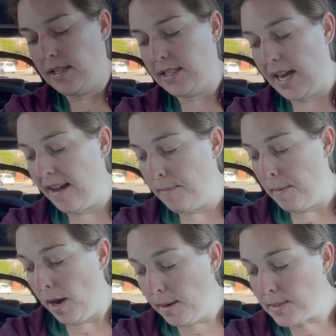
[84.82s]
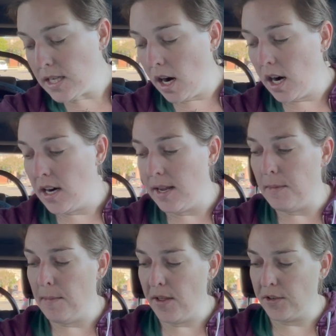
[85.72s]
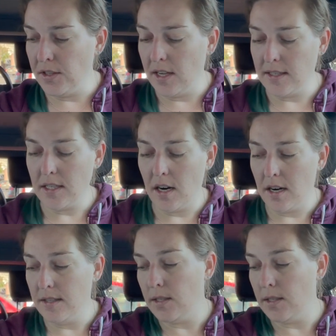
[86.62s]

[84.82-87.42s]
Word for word: I have my mom's card and my mother-in-law's card.